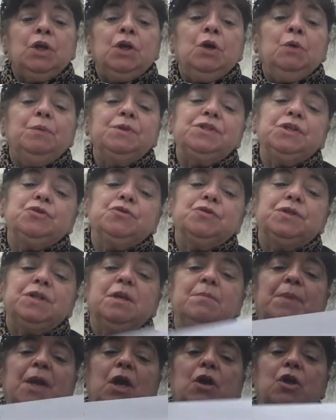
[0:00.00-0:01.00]
What's interesting
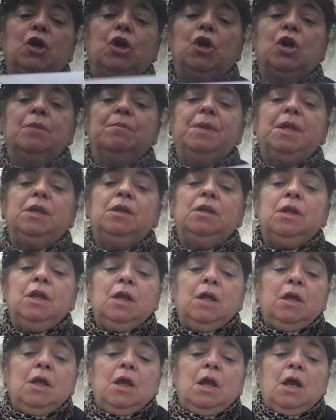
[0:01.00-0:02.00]
about Carmen
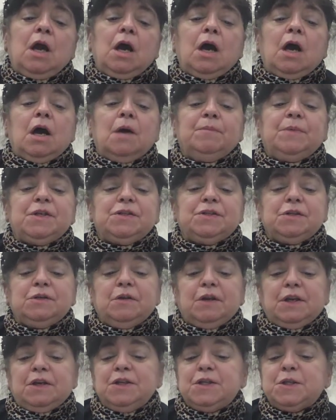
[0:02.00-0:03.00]
is that
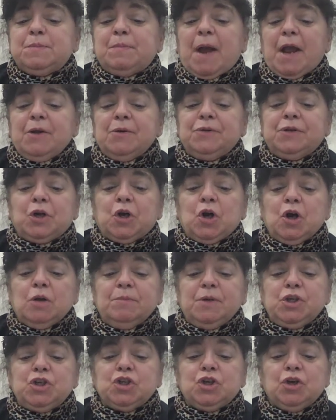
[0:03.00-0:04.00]
it inspired the
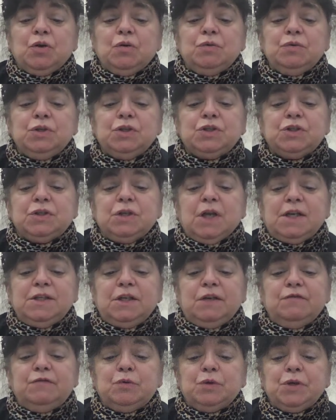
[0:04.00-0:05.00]
Carmen Jones
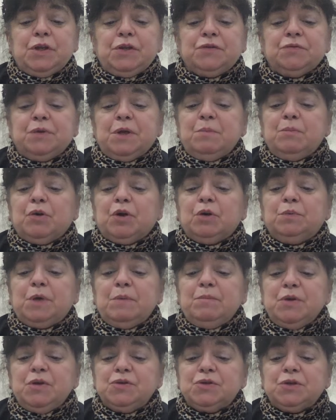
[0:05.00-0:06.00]
1943 Broadway
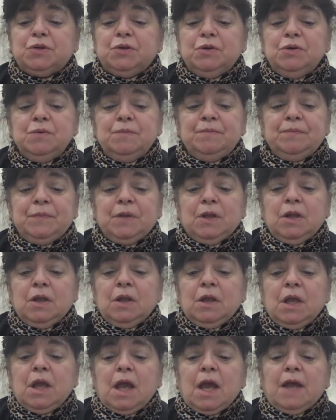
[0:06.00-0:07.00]
musical
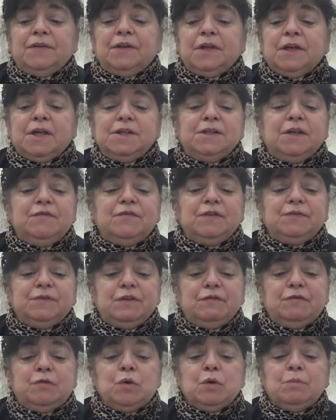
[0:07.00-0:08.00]
and the
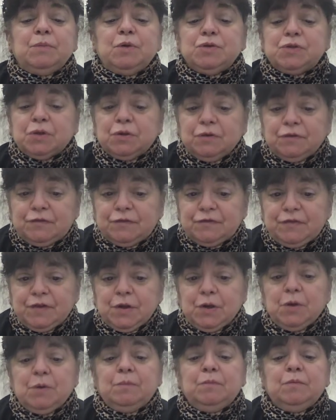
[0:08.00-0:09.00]
1954 musical
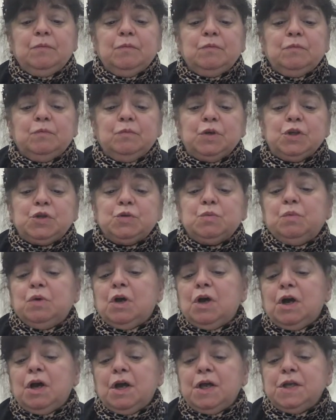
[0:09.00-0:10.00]
film, which
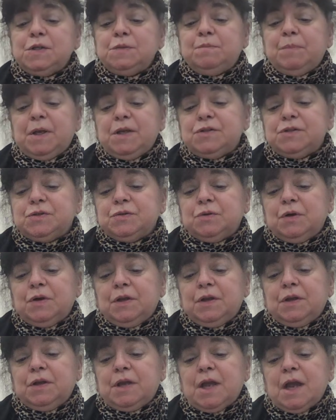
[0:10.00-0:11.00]
was based
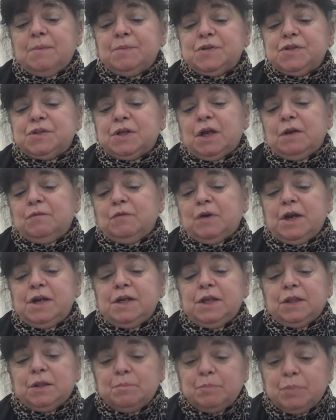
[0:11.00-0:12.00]
on Hammerstein
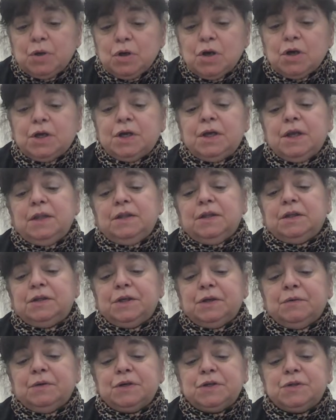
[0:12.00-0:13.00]
writing the book and the
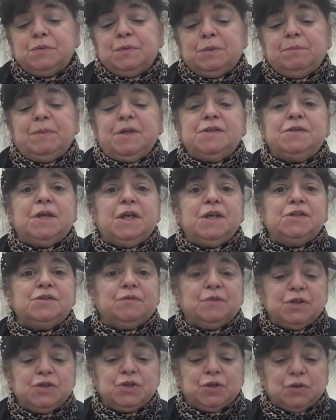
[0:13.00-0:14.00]
lyrics with Bizet's
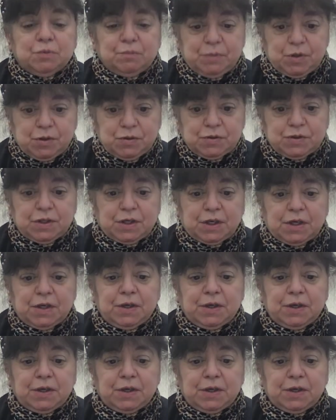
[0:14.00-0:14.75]
original music.